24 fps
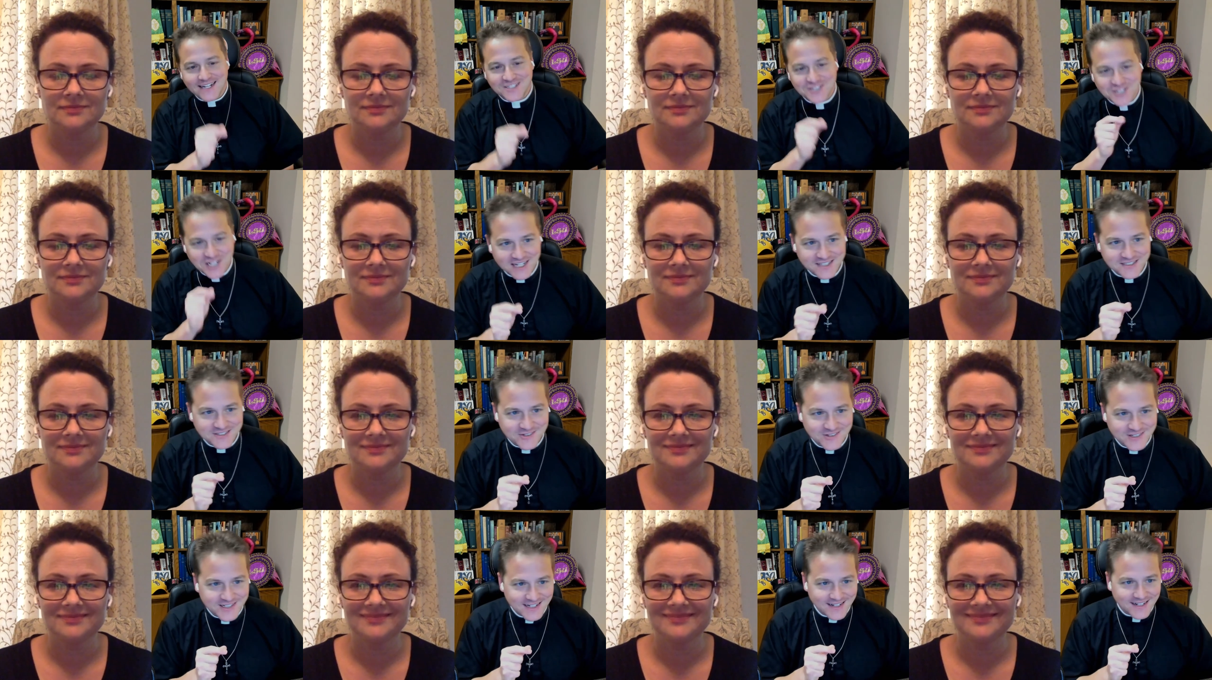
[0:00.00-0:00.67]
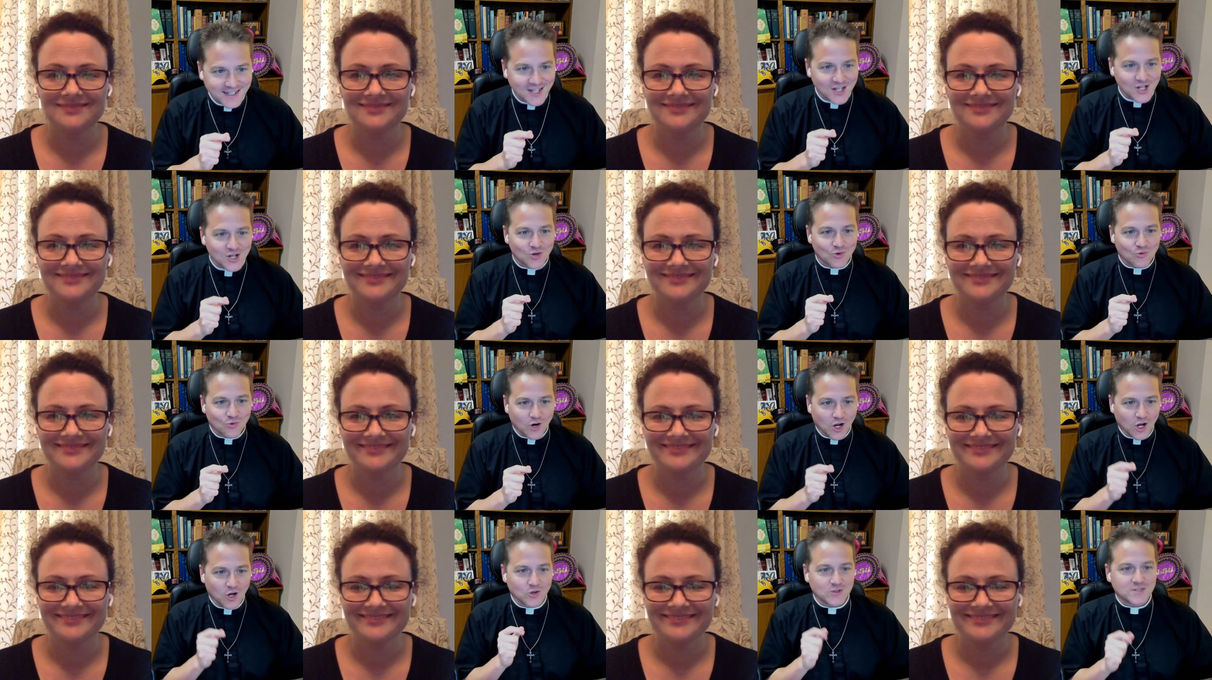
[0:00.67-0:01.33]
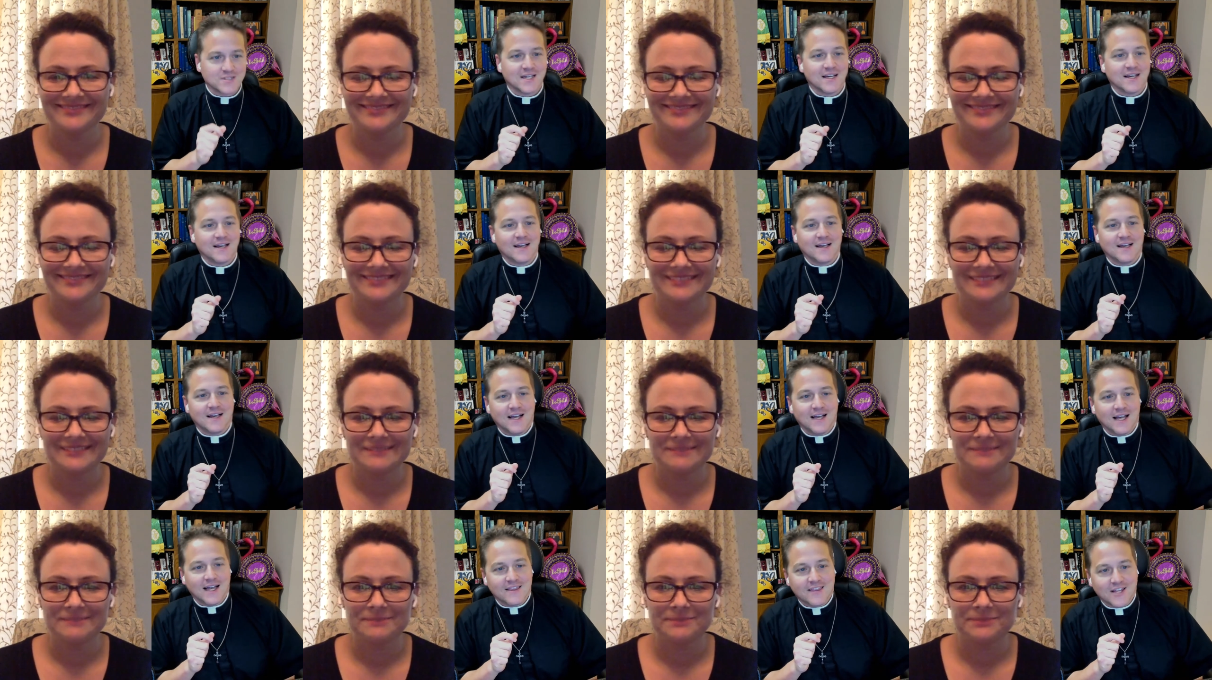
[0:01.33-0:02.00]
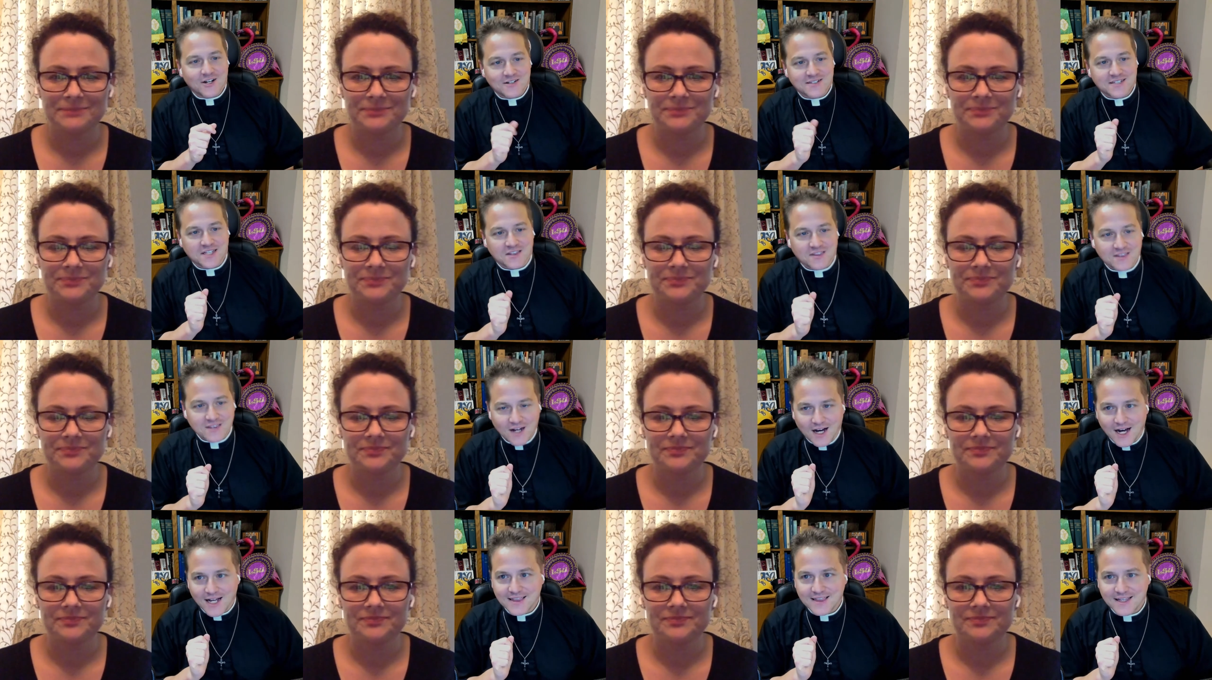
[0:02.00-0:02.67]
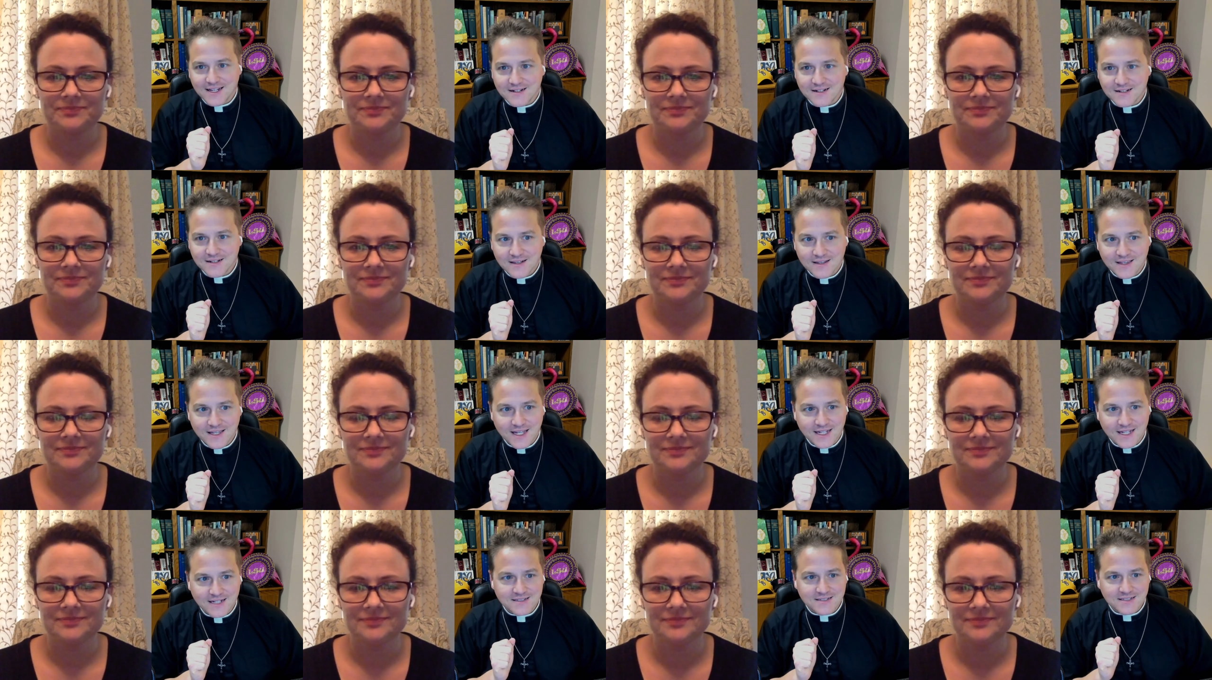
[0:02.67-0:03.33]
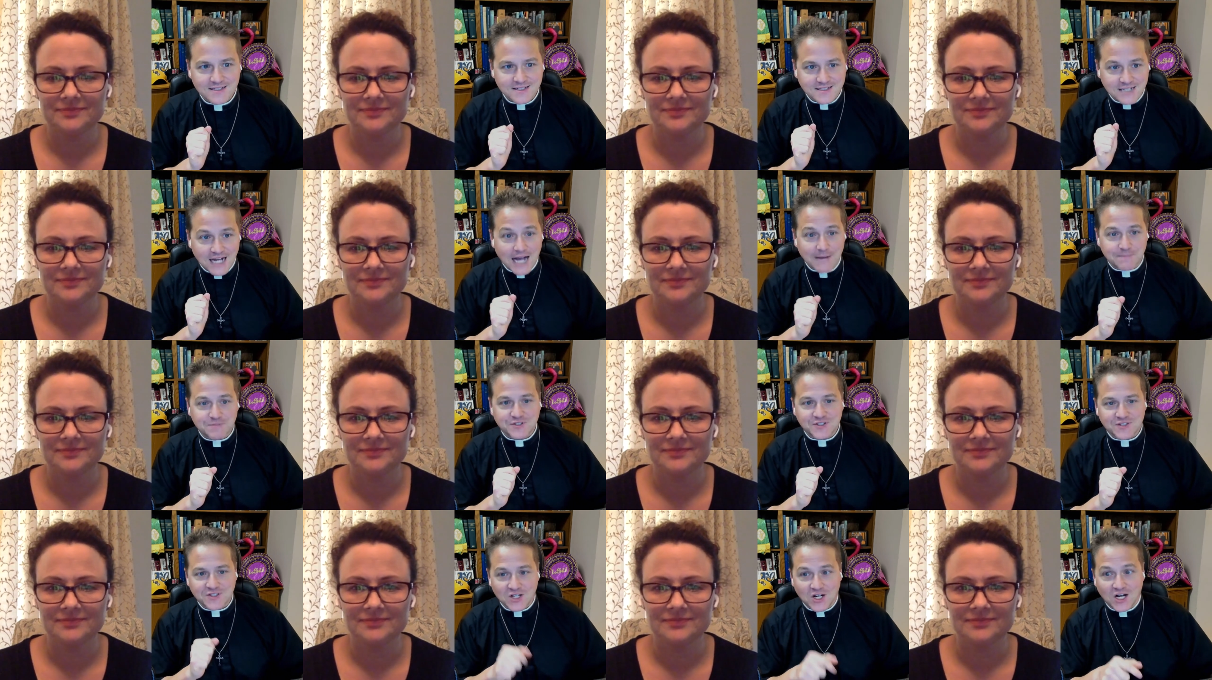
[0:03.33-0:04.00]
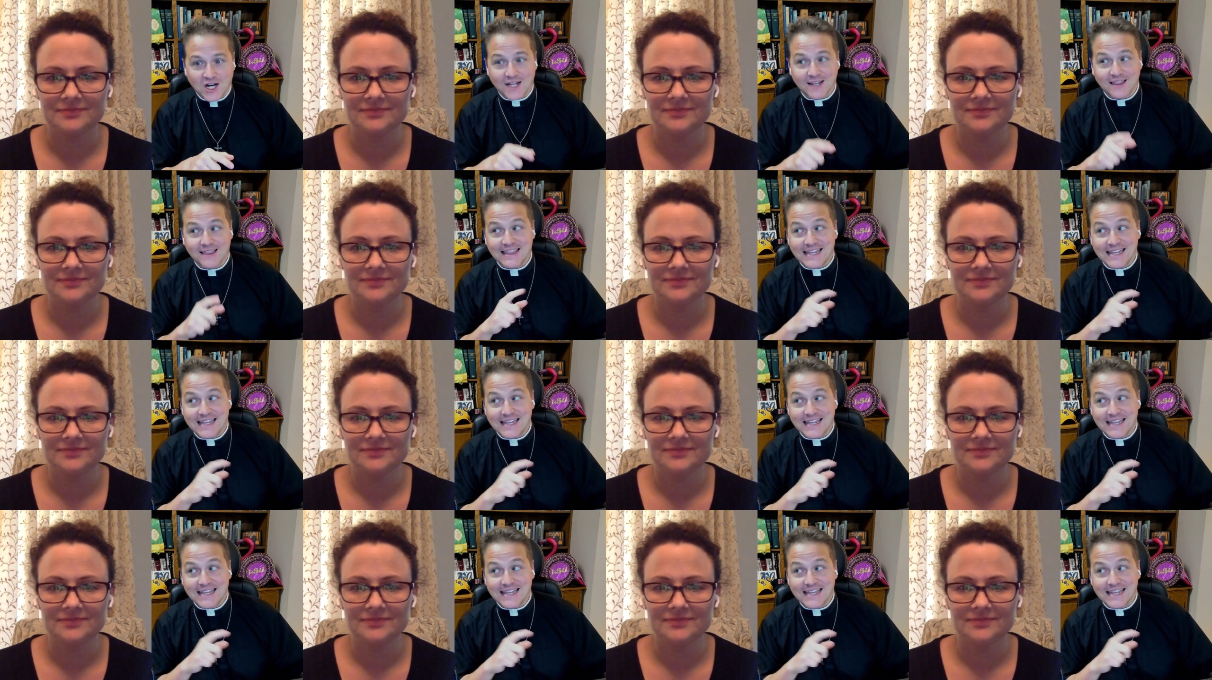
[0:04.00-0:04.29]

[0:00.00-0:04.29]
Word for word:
Speaker 1: Chesterton wrote, "There's a thought that that stops thought.